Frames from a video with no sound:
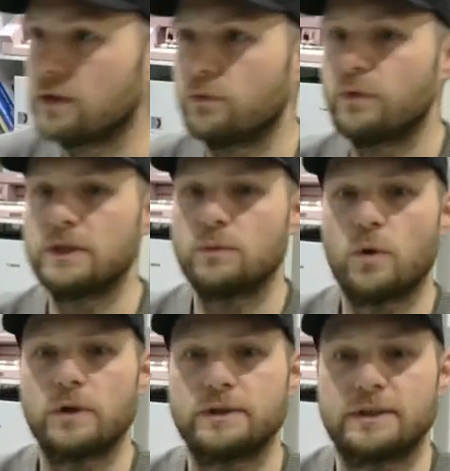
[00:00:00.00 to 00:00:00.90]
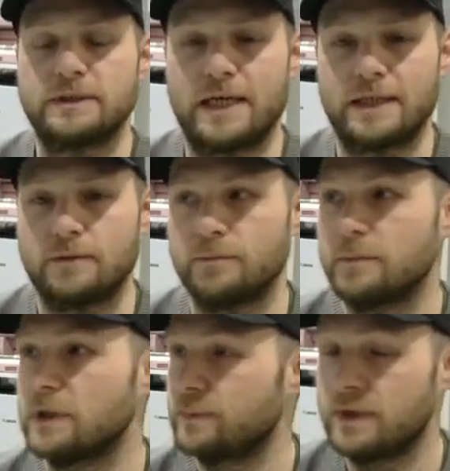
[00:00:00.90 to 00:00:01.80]
that the reason is
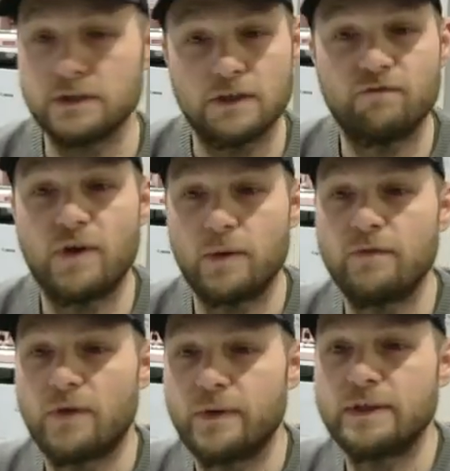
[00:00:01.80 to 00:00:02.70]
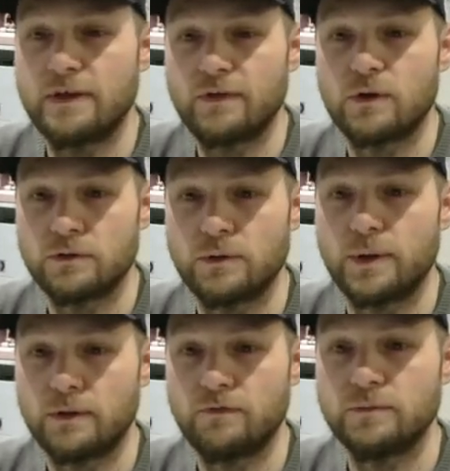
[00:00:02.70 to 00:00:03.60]
because it's very, very difficult to
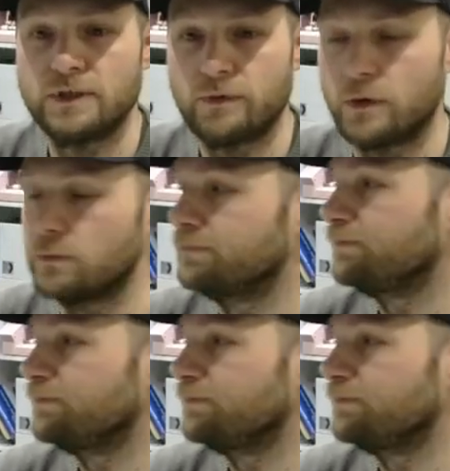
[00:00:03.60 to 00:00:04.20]
build from zero.